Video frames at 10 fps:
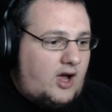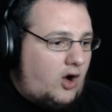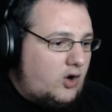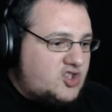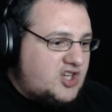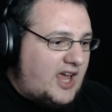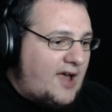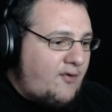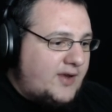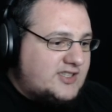Oh shit!
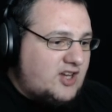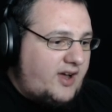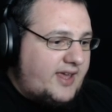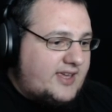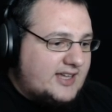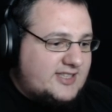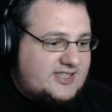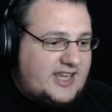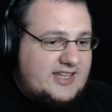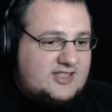Everything's dying. Get to
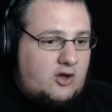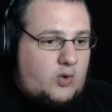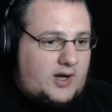C so